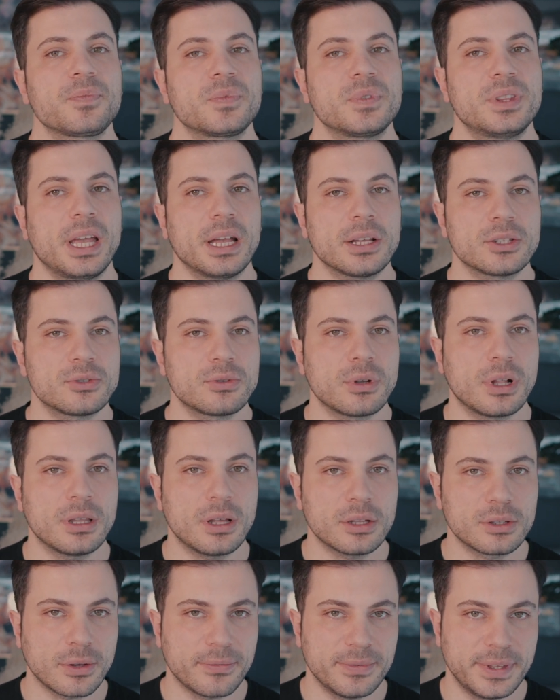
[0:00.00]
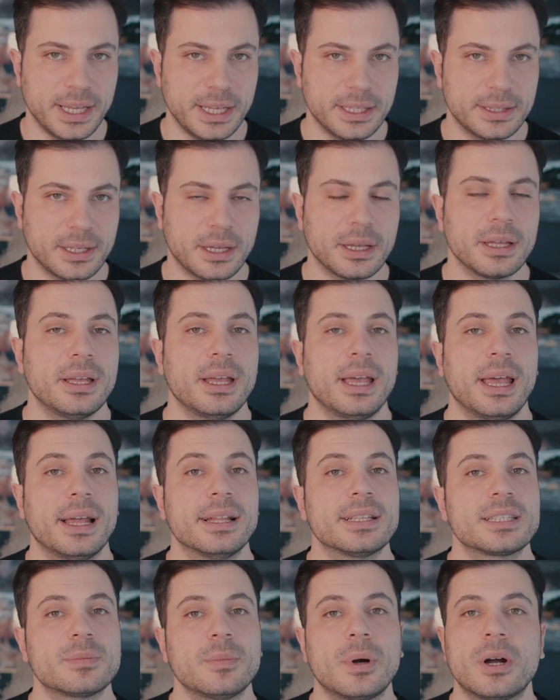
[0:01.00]
Thanks to a lot of data
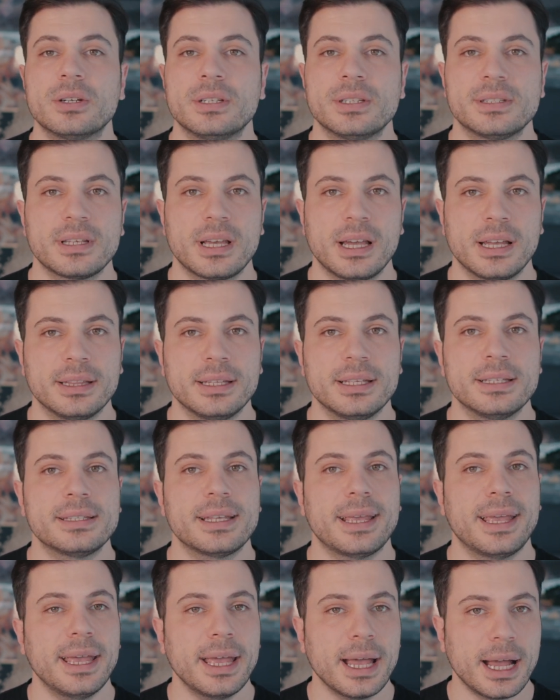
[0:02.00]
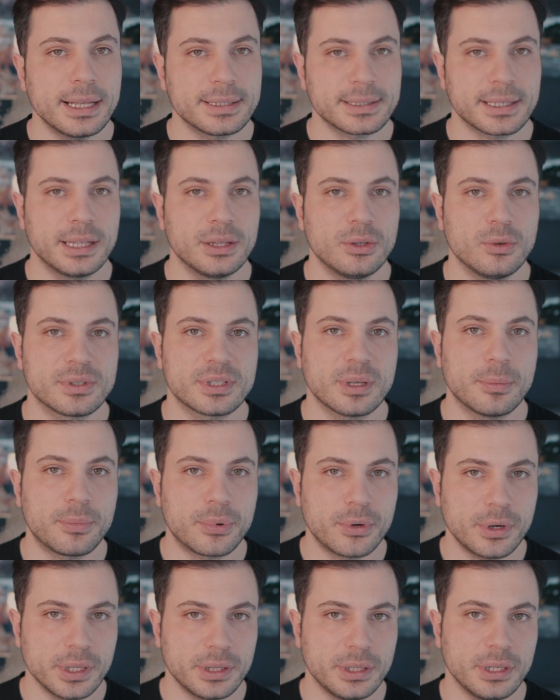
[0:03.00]
and smart design, these AIs can do some
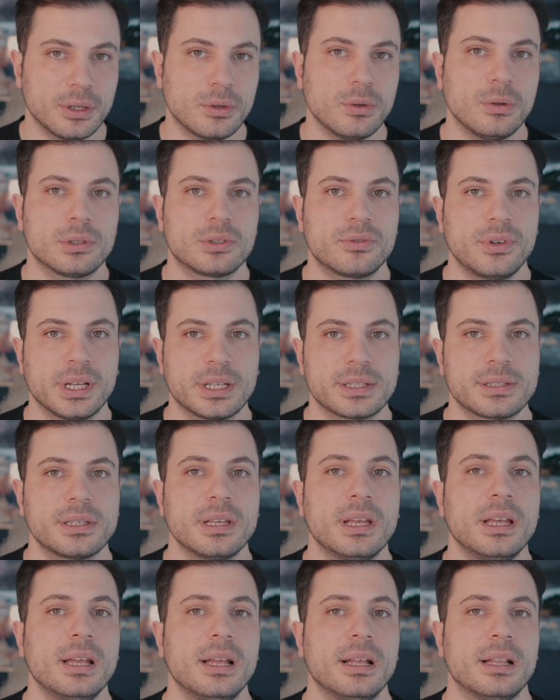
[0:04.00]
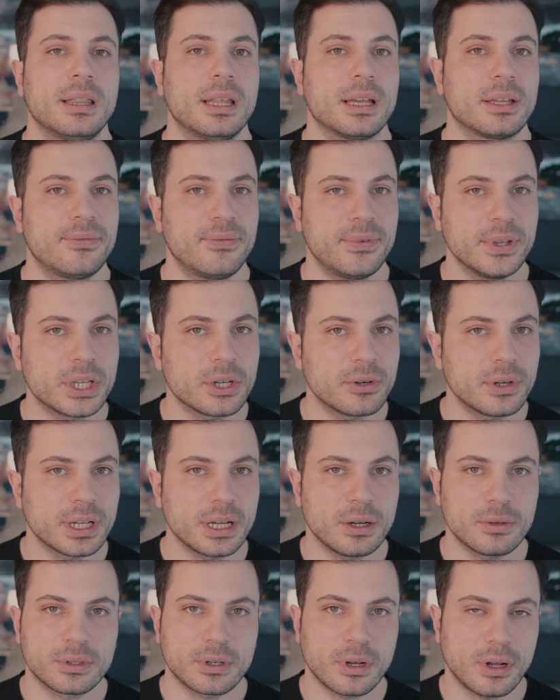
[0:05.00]
pretty cool tricks like figuring
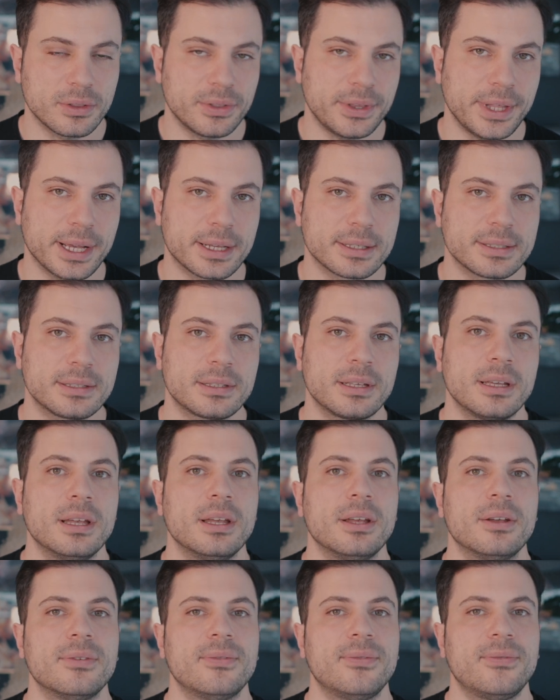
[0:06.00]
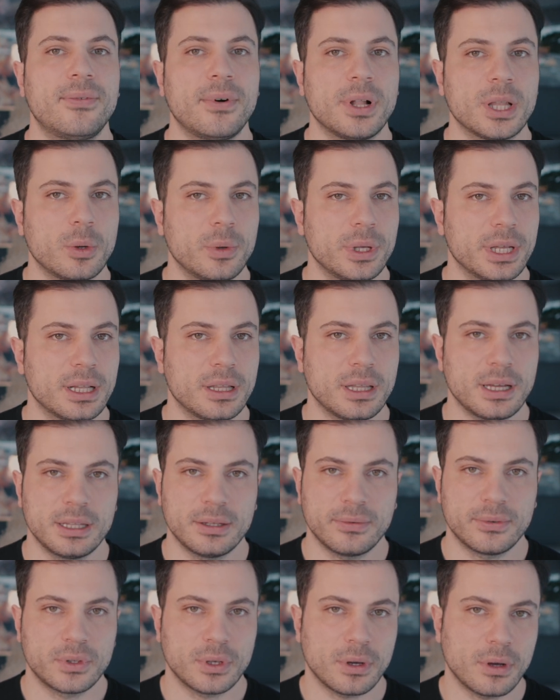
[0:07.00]
out context, following a line
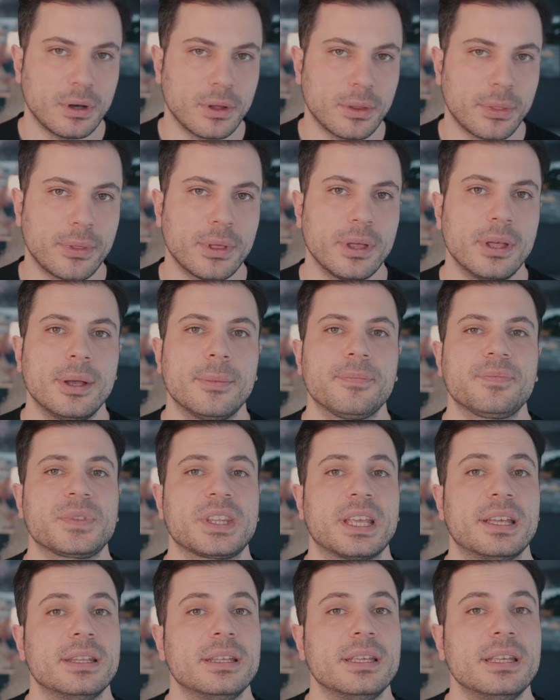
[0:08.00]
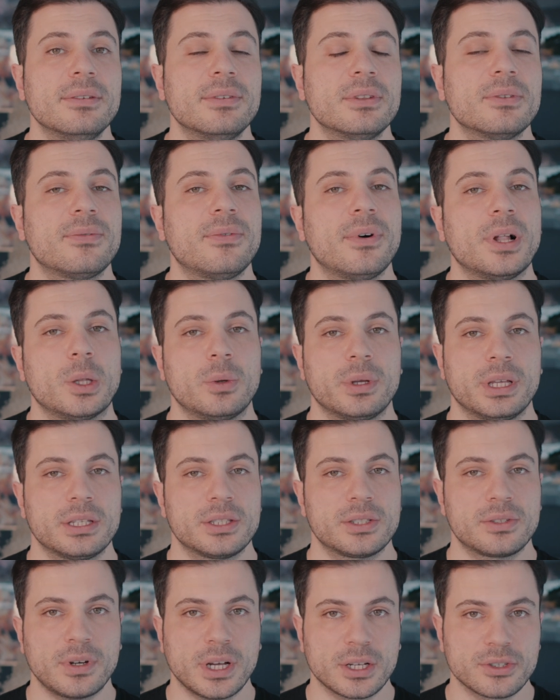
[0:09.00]
of thought, and even following
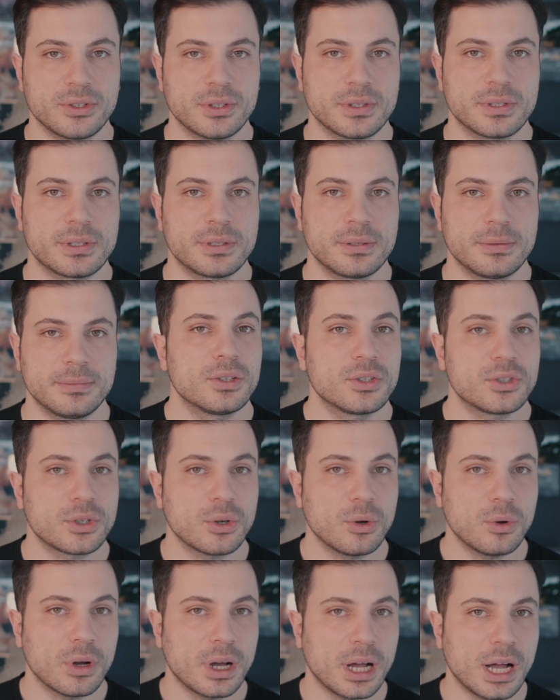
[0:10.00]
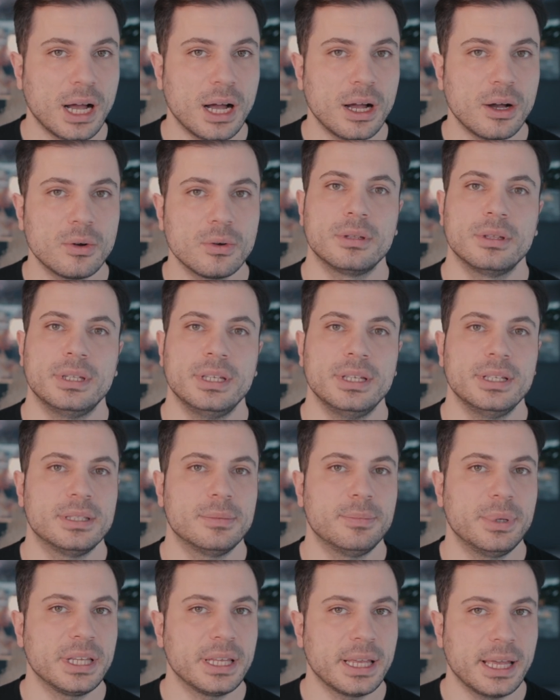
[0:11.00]
instructions. So how these
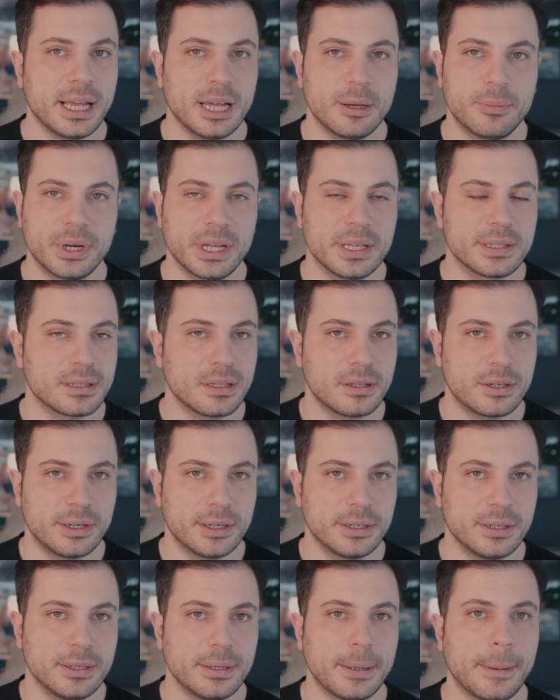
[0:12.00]
big AI brains learn?